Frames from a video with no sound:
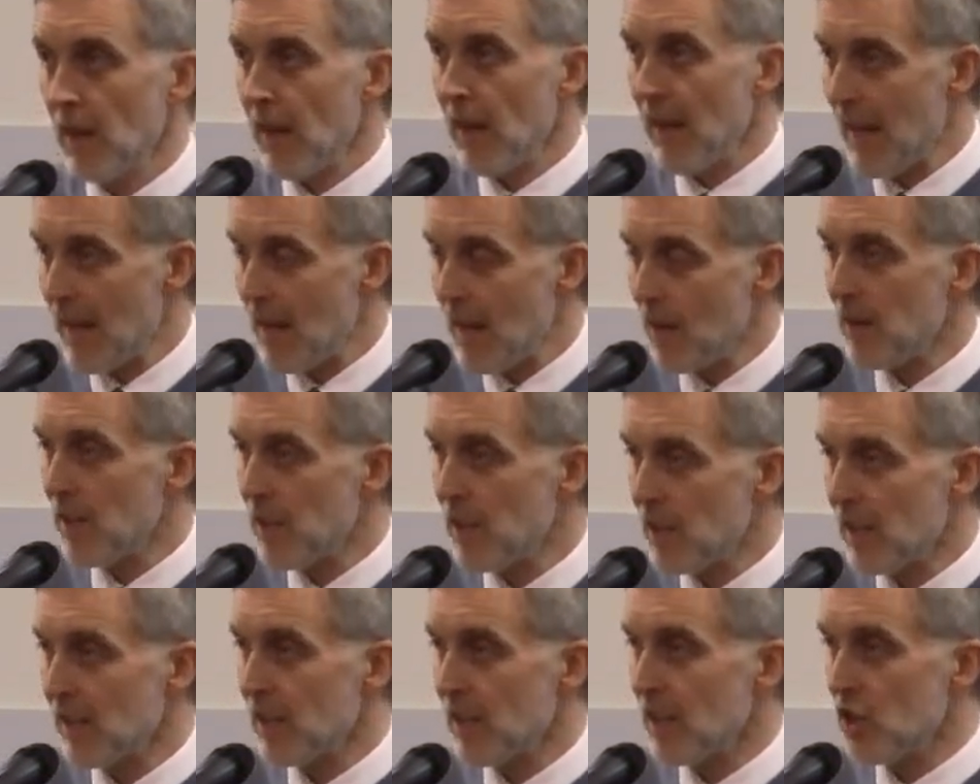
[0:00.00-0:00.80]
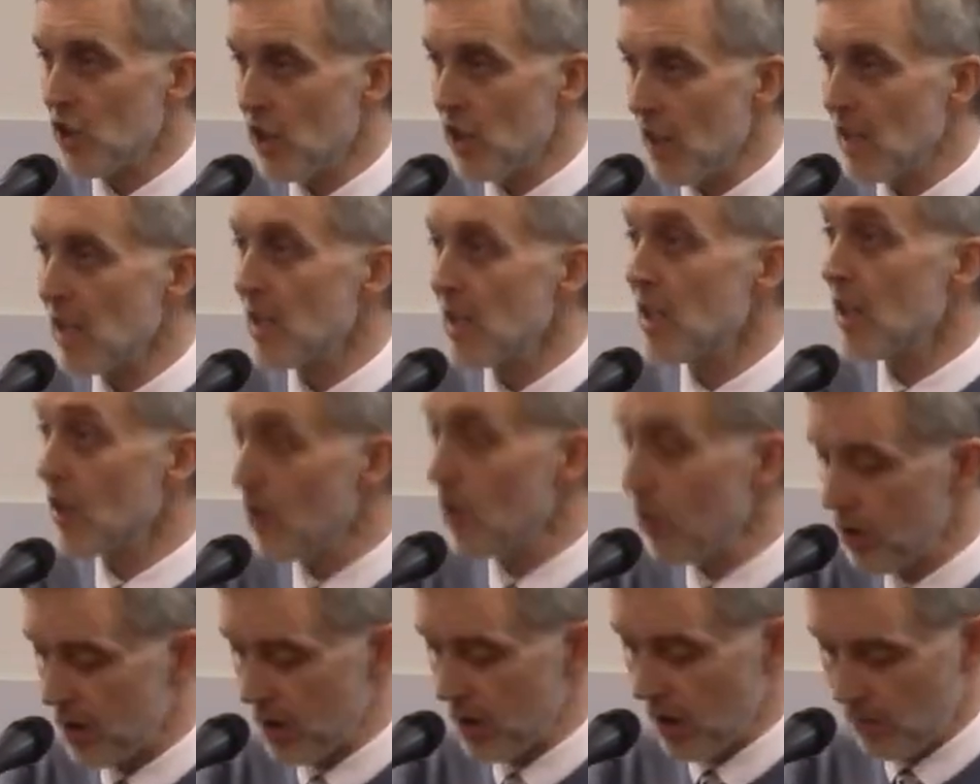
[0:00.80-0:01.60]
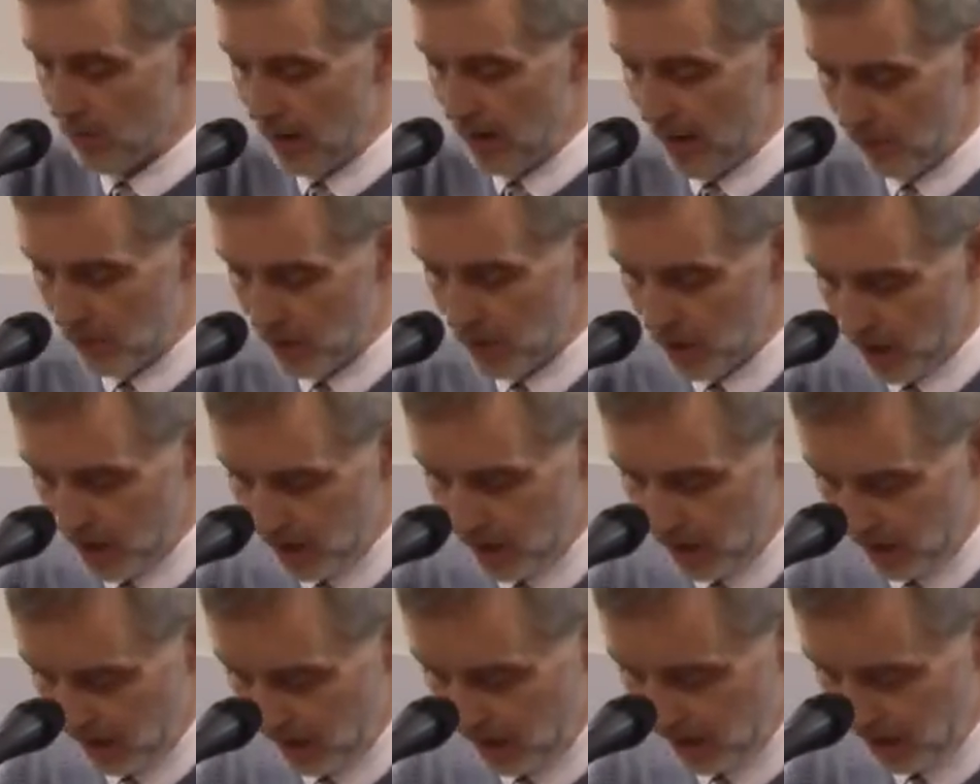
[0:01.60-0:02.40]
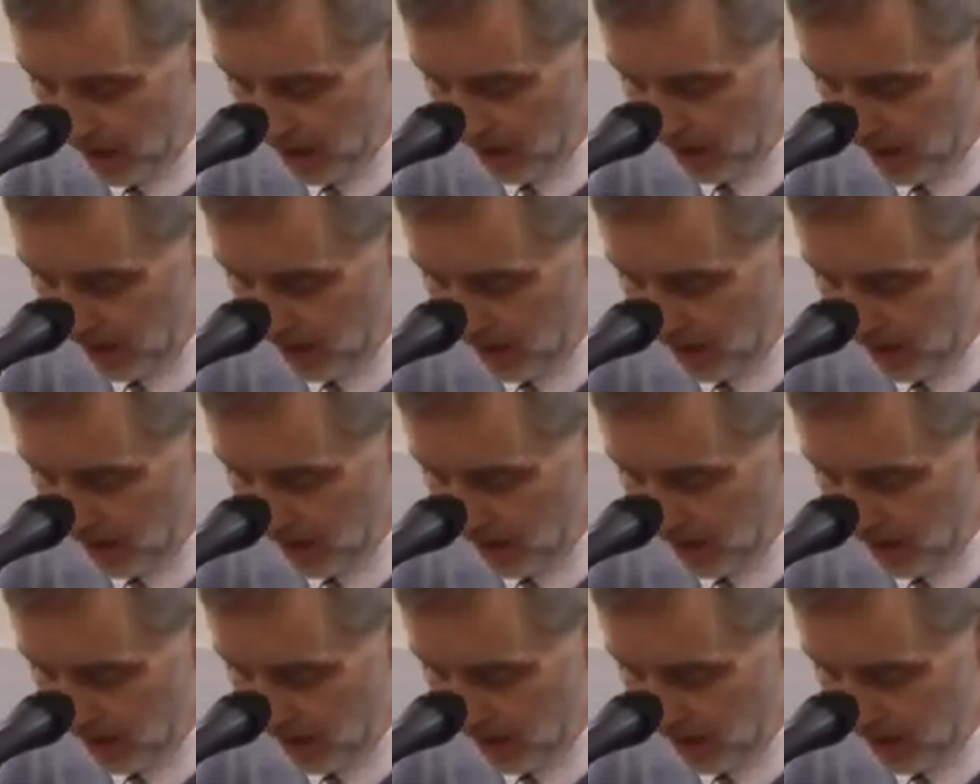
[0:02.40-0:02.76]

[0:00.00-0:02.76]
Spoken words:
But here we see that Jesus is also baptizing.